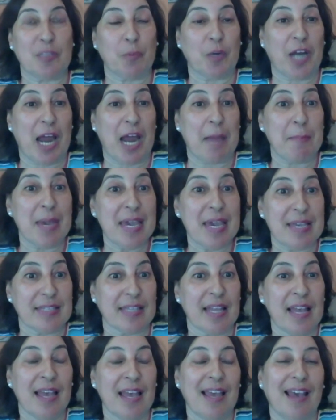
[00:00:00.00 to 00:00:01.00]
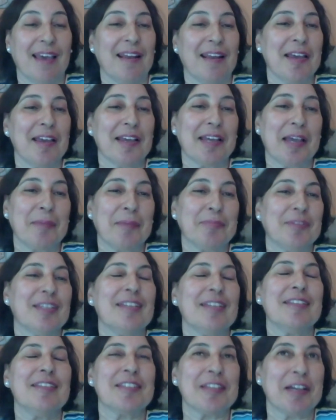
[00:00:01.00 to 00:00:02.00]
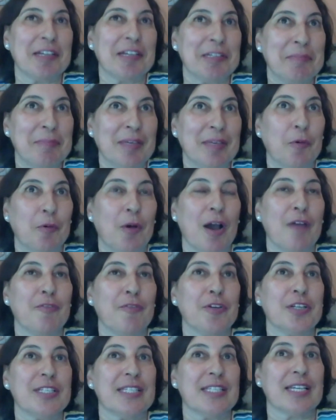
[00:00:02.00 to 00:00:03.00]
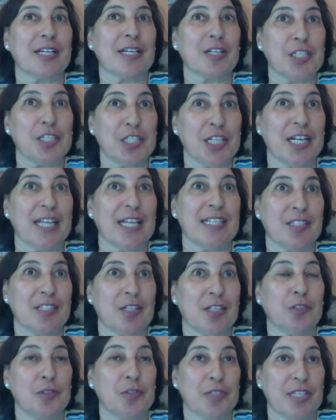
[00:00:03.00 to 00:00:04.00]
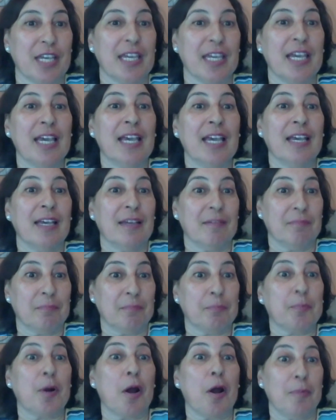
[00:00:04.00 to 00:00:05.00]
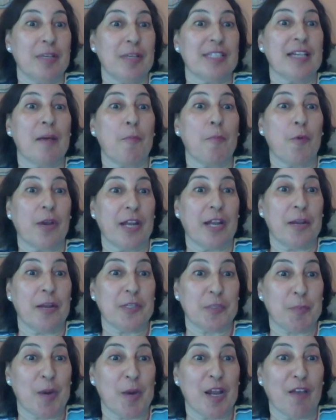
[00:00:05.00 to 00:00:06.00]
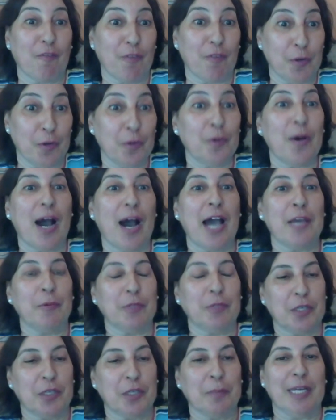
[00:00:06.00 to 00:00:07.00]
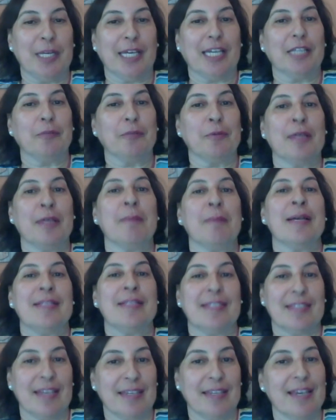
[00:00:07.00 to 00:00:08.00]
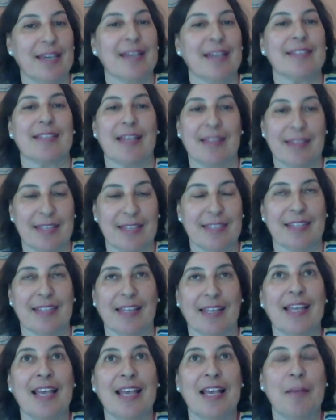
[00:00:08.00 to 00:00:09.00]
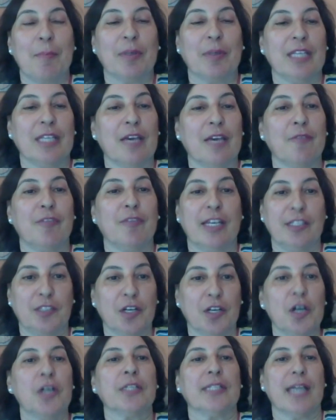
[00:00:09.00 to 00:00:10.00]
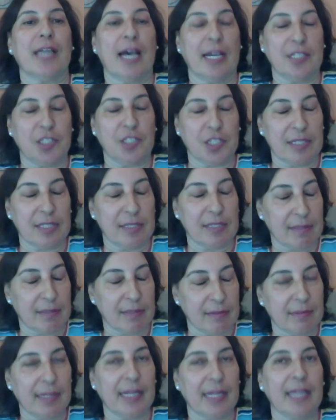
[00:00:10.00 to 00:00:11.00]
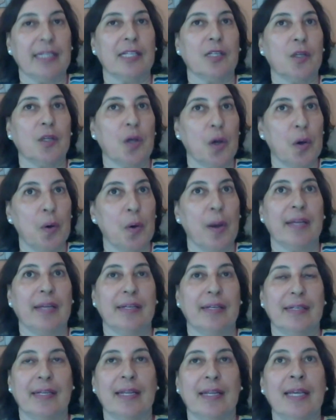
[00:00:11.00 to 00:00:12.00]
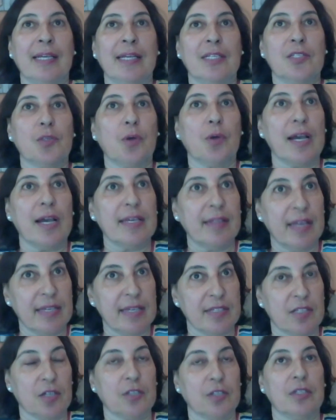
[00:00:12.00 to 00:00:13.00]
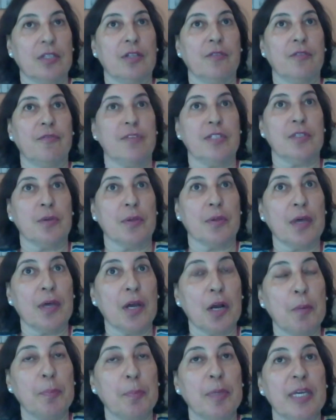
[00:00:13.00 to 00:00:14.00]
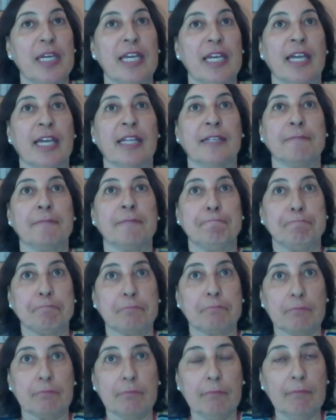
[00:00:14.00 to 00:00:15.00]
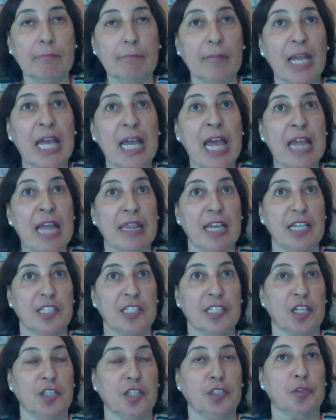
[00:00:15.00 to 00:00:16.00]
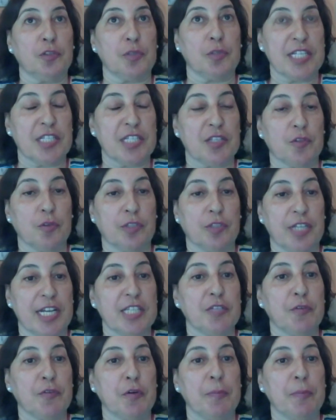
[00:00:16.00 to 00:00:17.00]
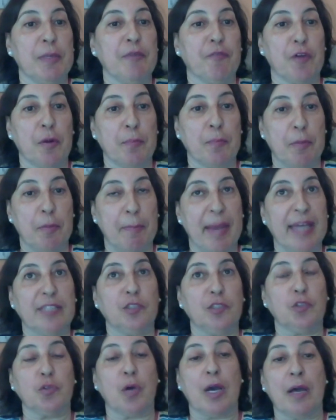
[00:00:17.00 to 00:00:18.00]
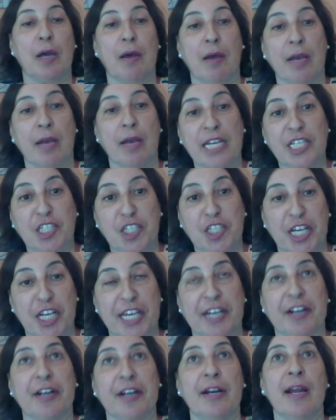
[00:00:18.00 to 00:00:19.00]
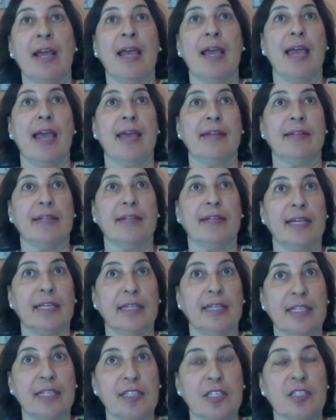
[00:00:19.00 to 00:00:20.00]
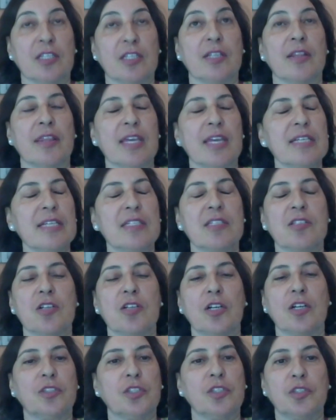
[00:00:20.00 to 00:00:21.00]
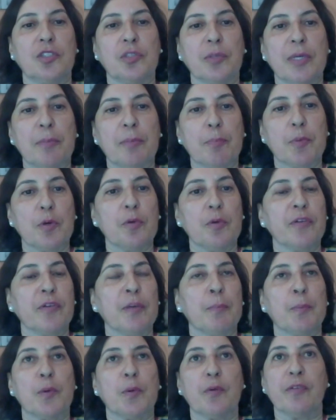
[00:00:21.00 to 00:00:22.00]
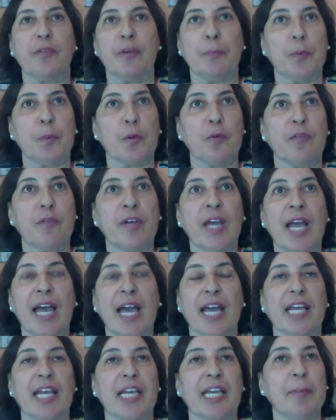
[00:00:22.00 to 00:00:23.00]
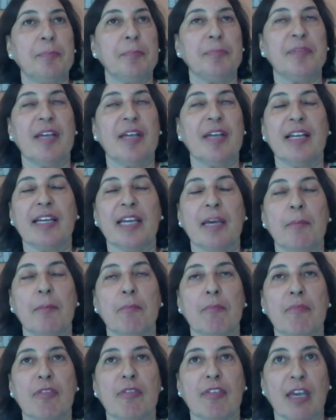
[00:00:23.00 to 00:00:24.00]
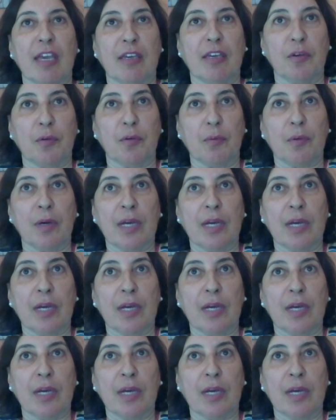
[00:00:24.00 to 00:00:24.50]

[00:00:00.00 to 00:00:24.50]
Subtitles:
And I kept inside me, whoever is a Christian, and start to say, probably someone is praying for you. I would communicate with them and say yes. And this. But if they don't, I just let it go. And so they started the physiotherapy, and they started to transfer me from the bed to a chair. And things started to improve. And I kept telling him, thank you.